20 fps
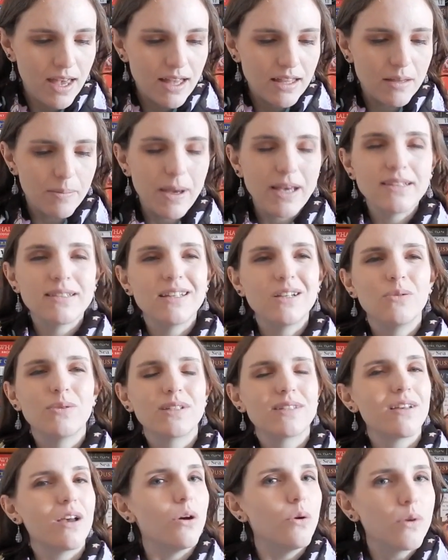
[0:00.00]
The pacing
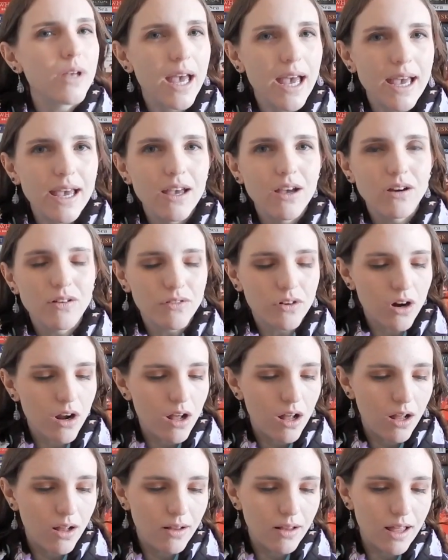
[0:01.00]
was okay
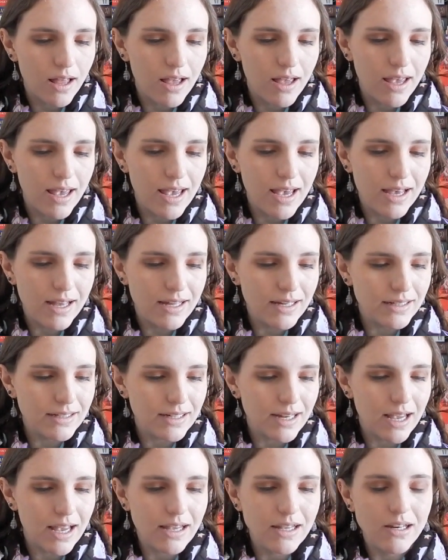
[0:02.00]
overall,
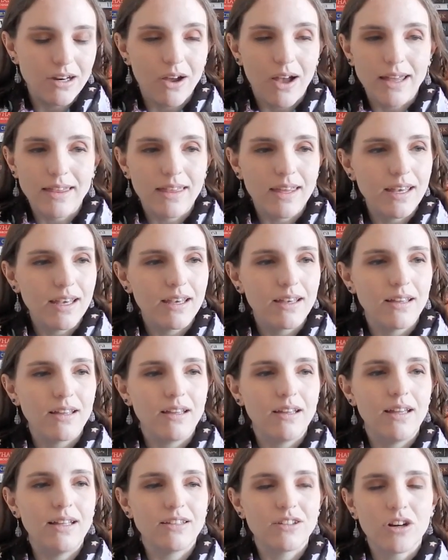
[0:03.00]
and you know, I think
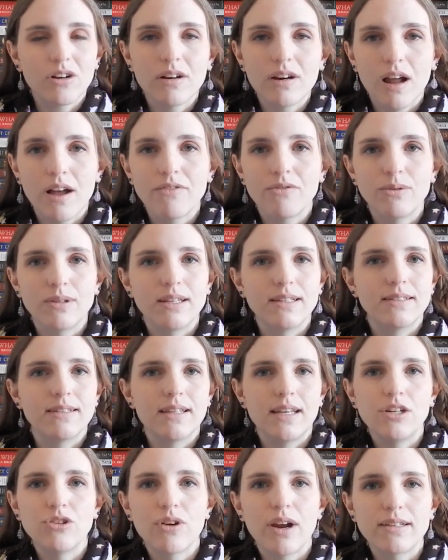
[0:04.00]
it started off with this
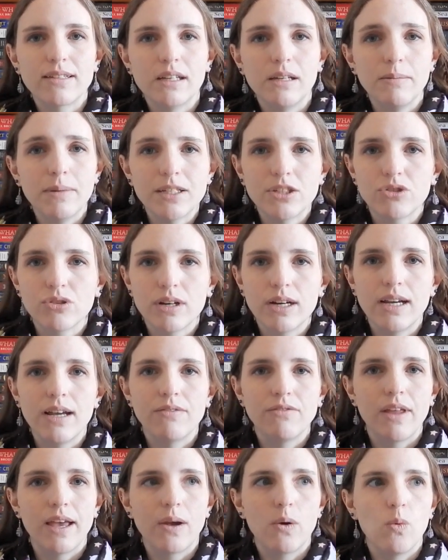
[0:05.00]
interesting mystery
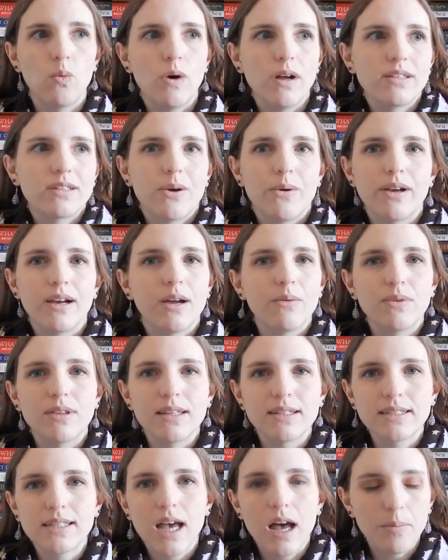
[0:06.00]
of like what's going on
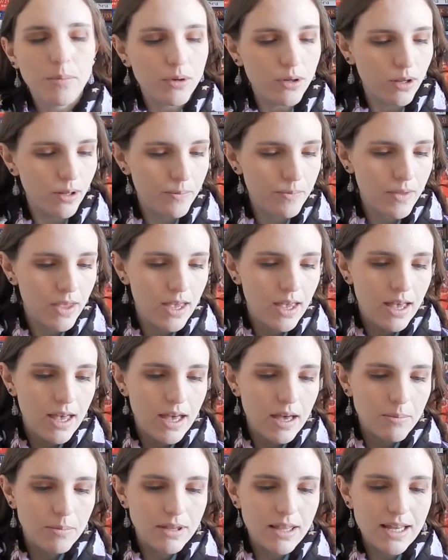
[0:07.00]
with this couple.
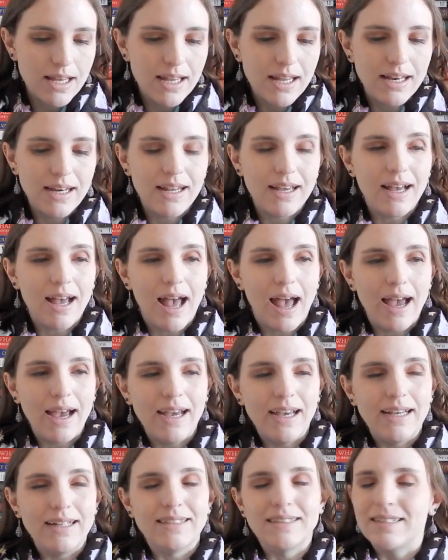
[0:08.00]
But then
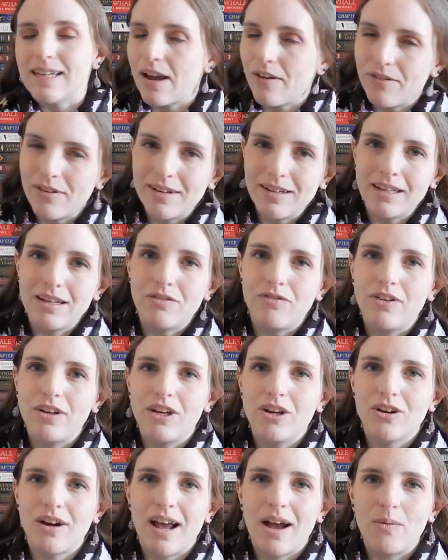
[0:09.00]
I definitely
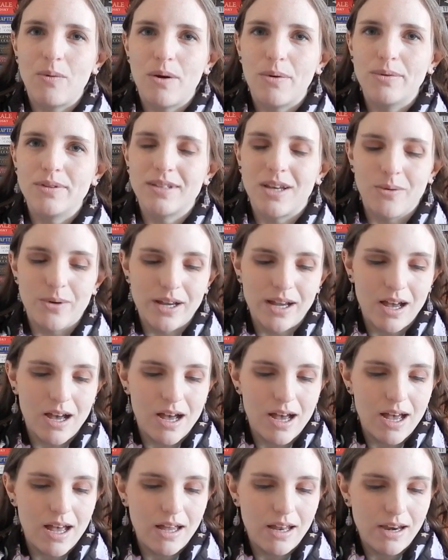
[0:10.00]
figured out what was going
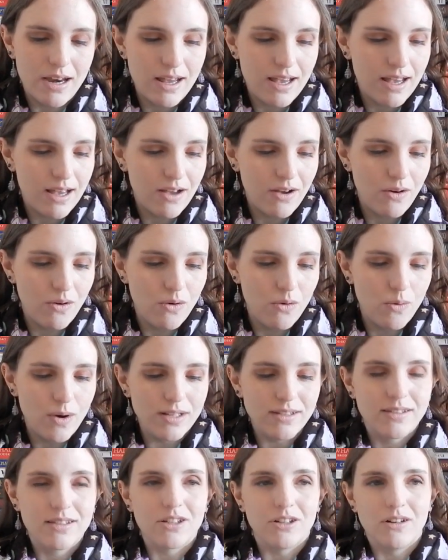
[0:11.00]
on
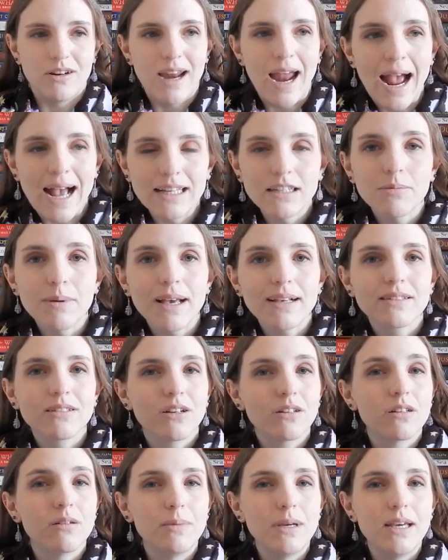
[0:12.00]
once certain aspects
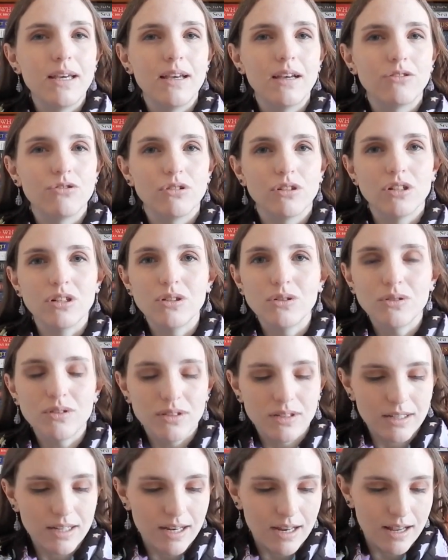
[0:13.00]
start to be
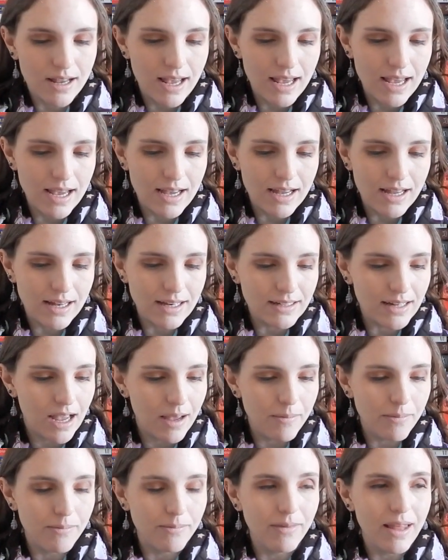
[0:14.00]
introduced, and
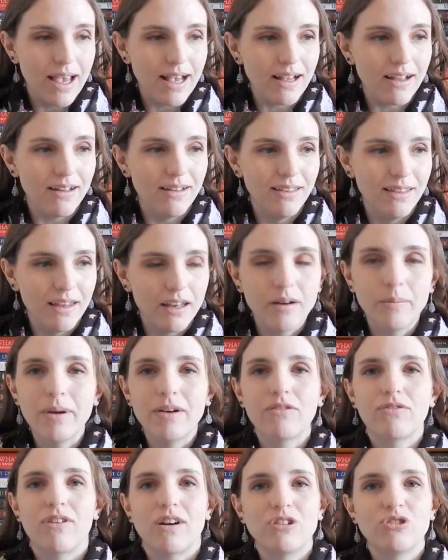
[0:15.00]
I'm like a little
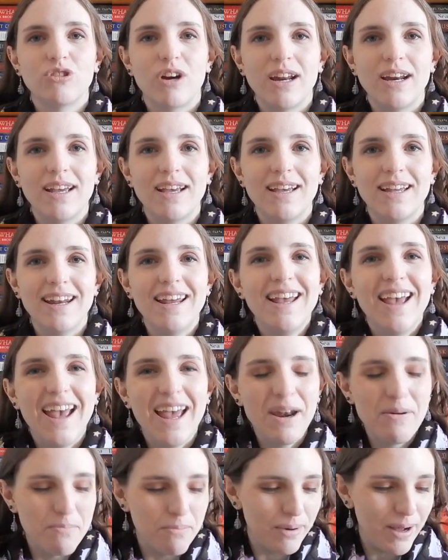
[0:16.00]
bit frustrated
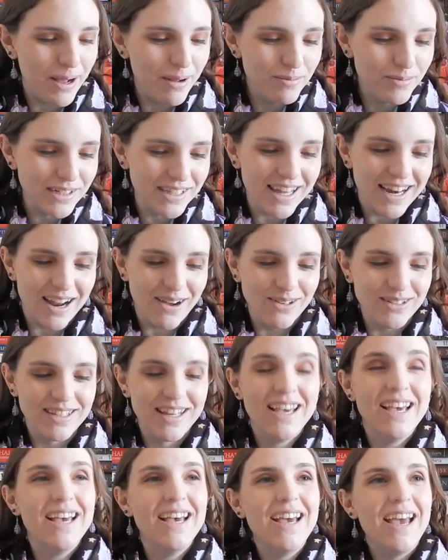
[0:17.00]
and bummed that I was
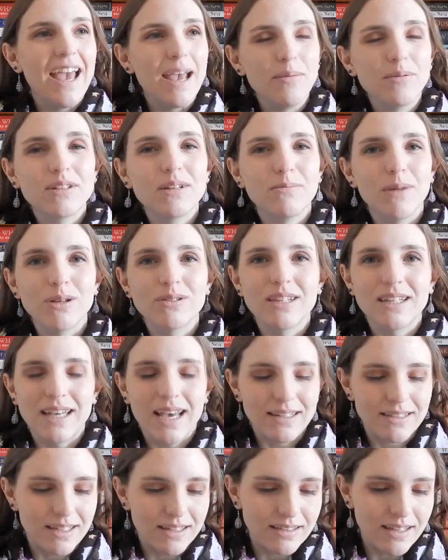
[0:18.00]
able to mostly
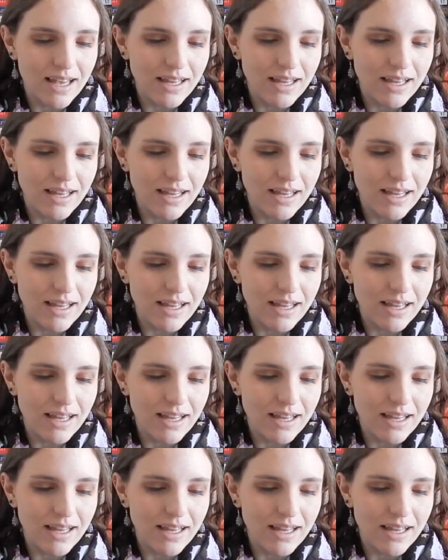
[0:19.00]
guess this.